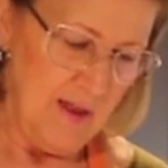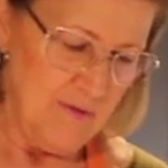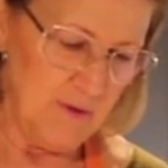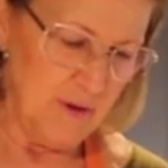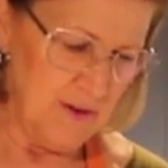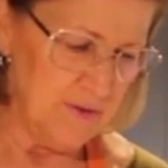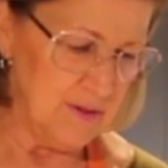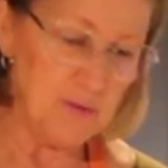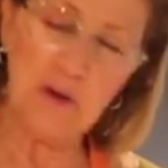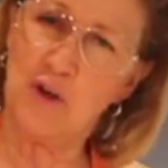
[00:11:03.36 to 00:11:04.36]

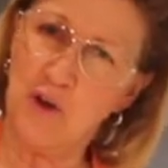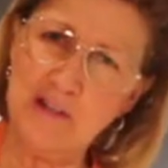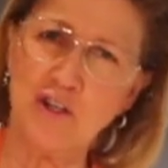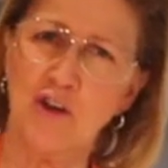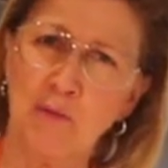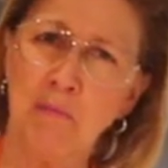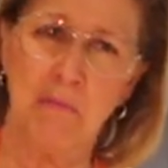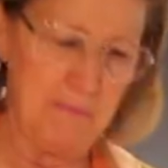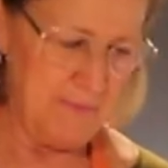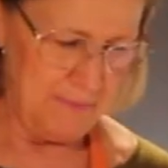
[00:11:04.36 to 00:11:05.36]
Forgiveness, what a great term.
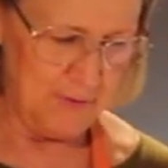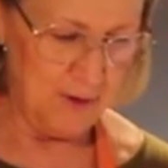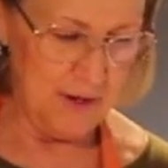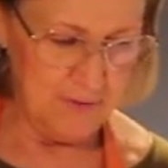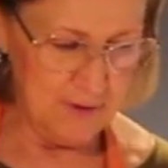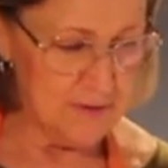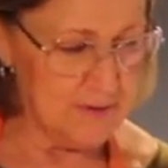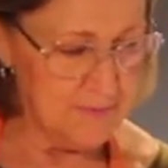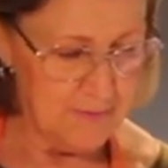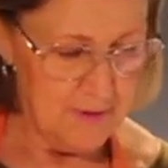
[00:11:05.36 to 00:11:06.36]

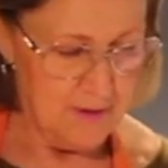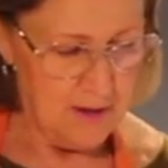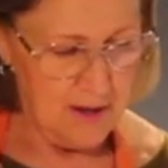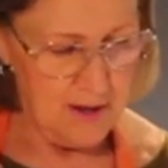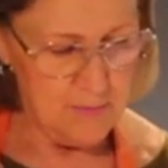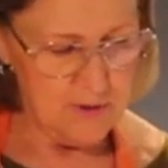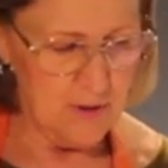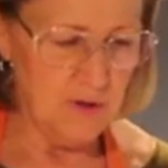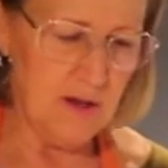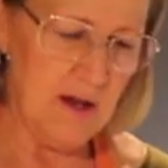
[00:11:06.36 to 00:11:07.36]
Forgiveness. I'm
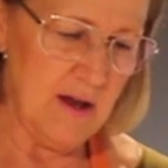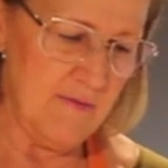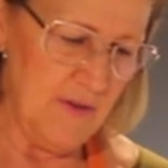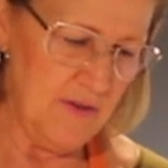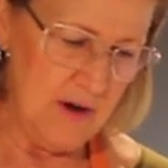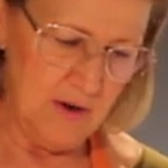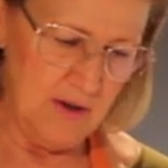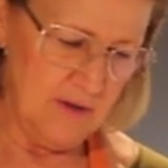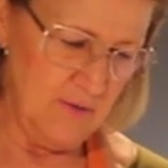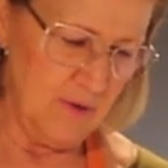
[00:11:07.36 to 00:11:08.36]
so glad that there
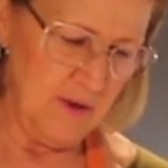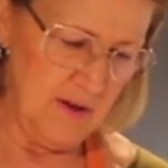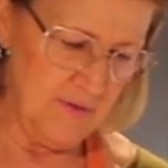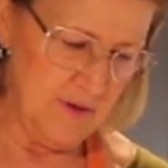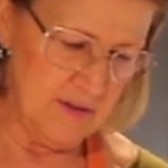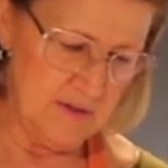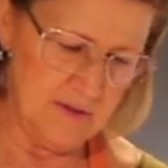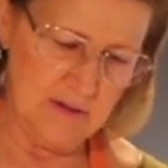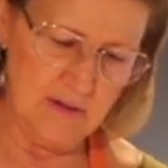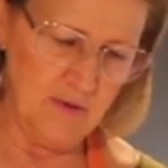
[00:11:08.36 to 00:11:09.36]
is
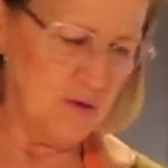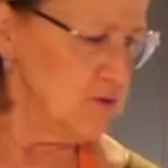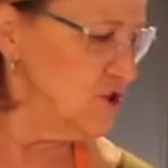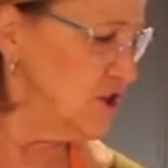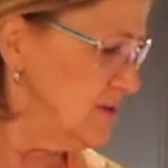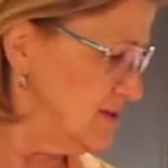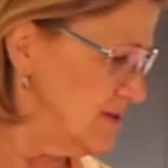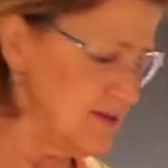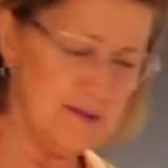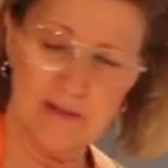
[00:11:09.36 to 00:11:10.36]
forgiveness through
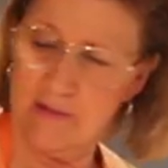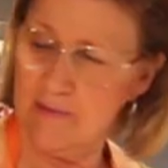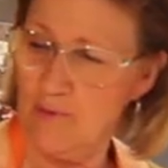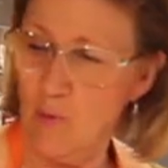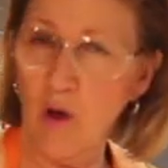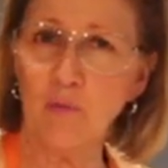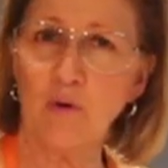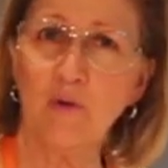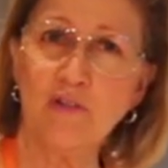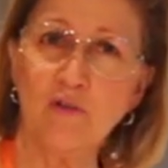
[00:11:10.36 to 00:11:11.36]
Jesus. What
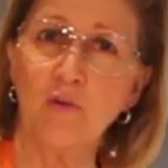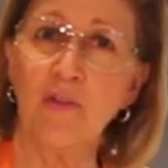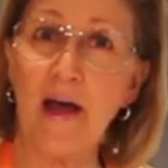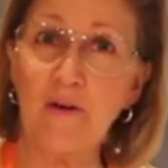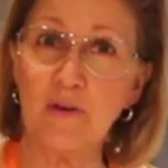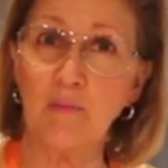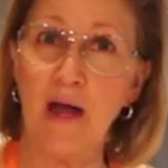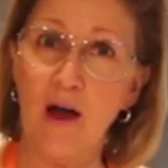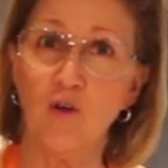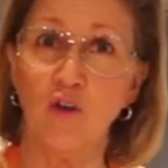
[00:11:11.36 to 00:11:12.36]
would we do without him?
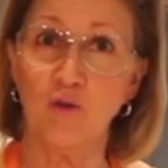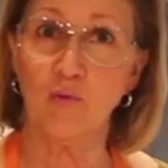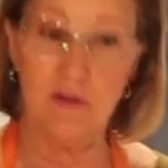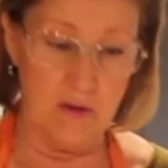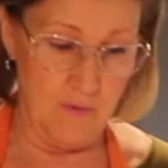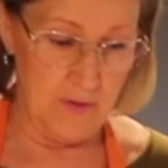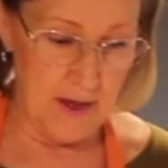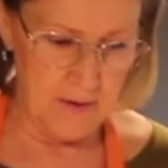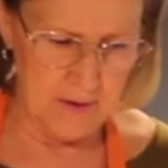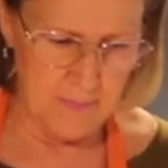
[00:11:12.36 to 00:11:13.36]
How could we live
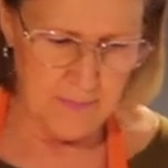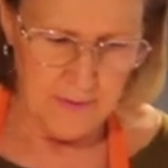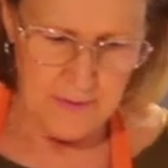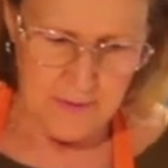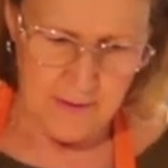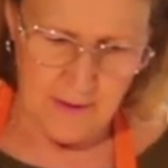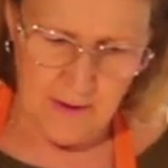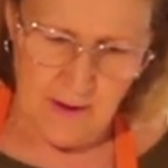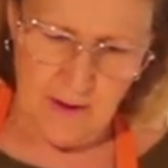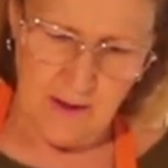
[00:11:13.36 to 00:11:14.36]
without him?
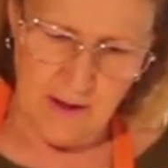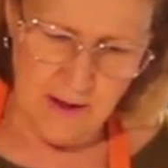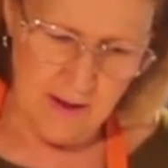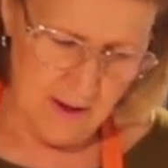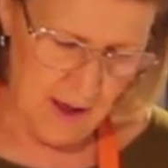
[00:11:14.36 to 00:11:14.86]
He